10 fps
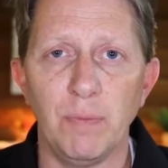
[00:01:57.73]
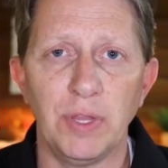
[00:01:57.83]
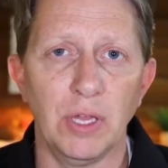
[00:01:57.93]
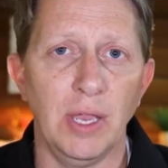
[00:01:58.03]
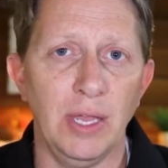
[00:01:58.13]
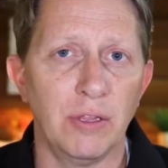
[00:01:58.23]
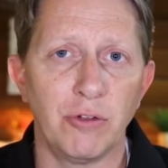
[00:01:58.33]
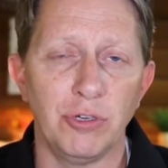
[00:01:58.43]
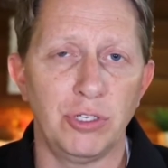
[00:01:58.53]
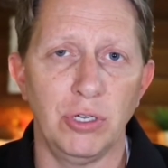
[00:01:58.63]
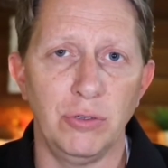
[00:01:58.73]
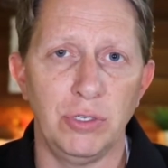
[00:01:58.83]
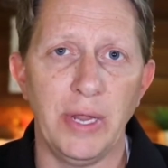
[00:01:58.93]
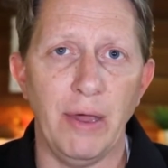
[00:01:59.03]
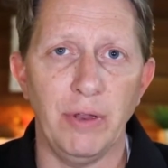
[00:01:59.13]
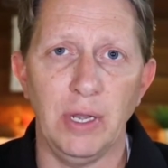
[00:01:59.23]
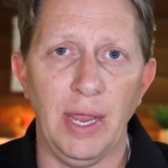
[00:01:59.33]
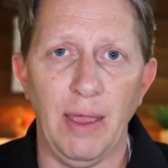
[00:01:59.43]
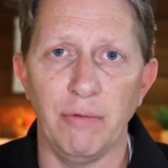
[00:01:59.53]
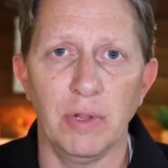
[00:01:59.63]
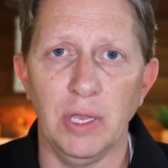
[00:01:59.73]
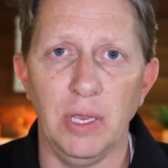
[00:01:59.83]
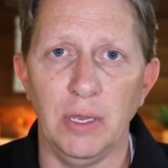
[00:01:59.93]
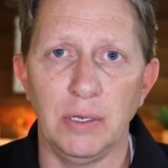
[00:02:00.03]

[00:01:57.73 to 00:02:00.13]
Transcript: But again, the Christian who's doubting can't really